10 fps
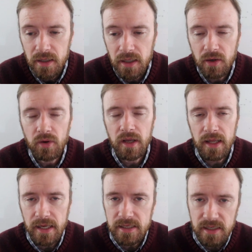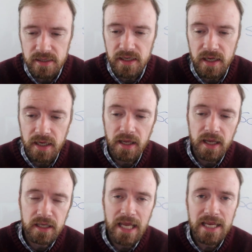You know, as I said,
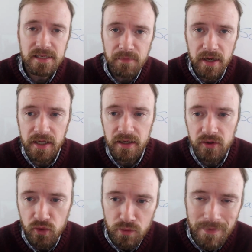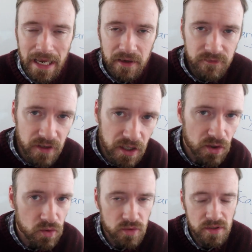it takes money to make
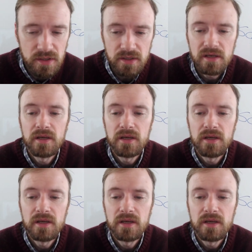videos,